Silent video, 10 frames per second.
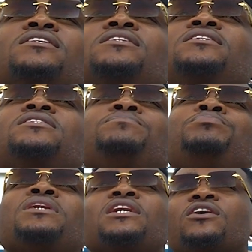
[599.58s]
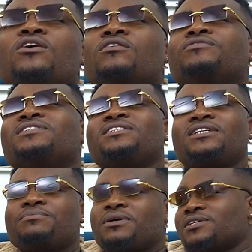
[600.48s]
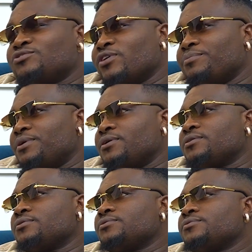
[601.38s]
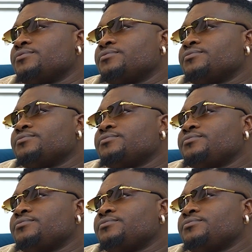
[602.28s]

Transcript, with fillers: The the peak of entertainment is Grammy. Yeah.